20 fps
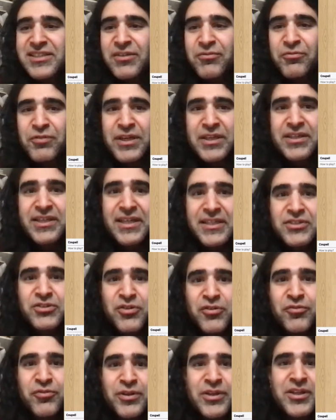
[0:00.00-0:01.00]
I think kind
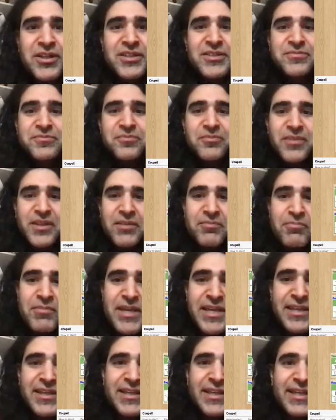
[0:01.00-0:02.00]
of
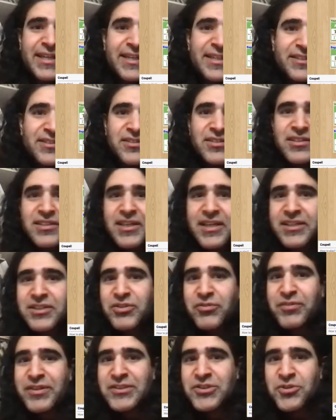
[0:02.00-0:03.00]
make it kind
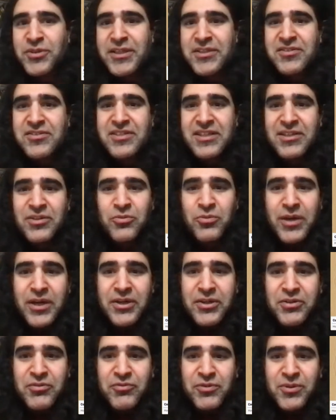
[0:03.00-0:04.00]
of interesting, where
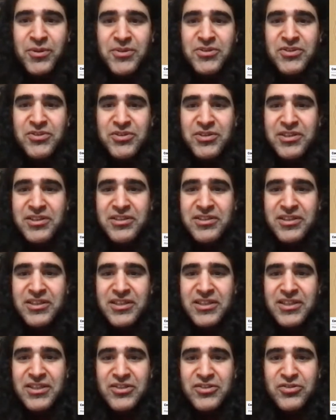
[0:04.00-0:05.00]
you've got to
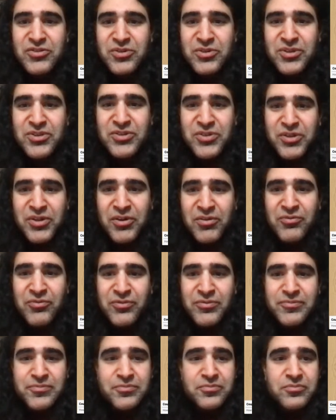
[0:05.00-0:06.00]
sort of
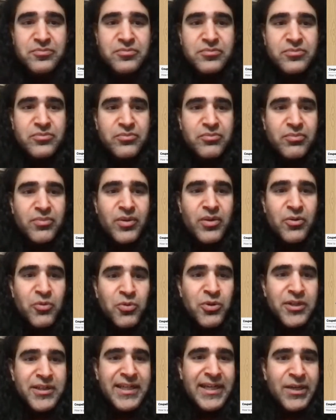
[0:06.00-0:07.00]

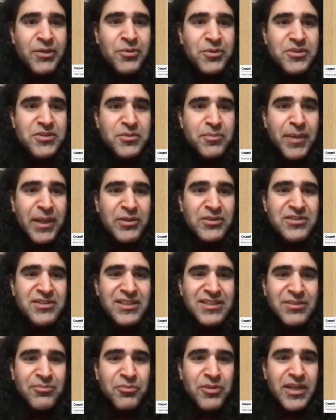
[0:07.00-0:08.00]
work out the balance of
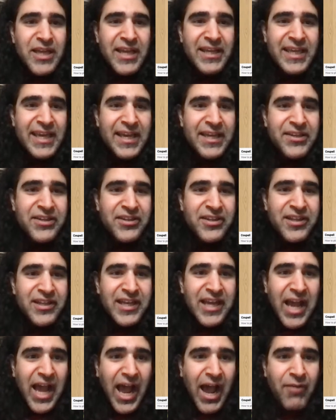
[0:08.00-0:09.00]
them. Again,
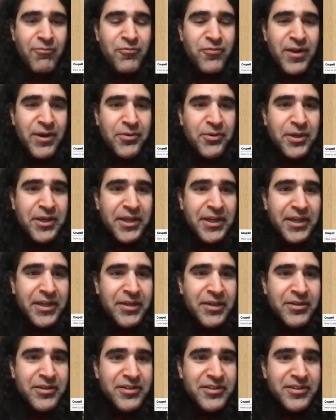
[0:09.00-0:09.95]
I'm very...